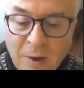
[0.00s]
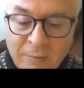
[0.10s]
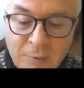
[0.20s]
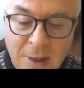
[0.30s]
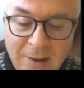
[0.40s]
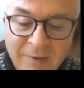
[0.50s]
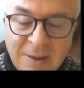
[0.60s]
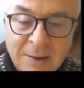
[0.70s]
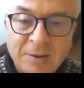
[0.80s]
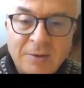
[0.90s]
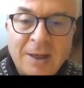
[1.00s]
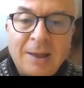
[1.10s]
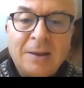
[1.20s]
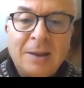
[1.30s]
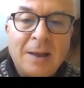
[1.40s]
if we have a set of
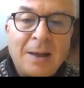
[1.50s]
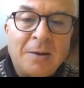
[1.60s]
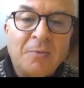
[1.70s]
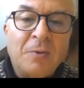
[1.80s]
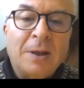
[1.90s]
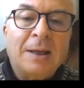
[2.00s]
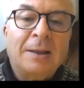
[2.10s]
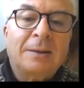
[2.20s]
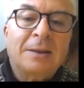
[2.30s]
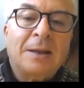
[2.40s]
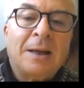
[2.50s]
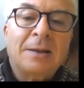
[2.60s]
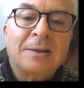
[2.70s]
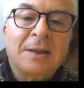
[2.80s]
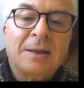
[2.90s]
data and we get the
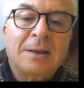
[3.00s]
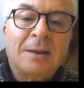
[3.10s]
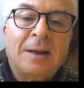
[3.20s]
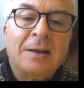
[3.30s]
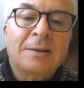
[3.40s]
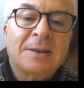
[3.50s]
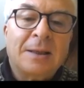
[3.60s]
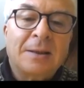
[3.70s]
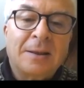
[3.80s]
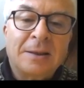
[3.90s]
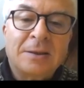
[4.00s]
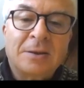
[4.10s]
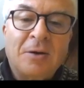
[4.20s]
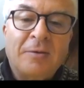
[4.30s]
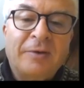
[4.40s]
unstandardized
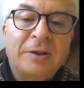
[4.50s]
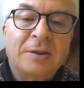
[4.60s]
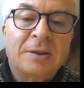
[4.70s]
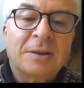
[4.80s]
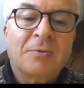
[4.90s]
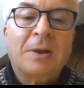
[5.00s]
coefficients,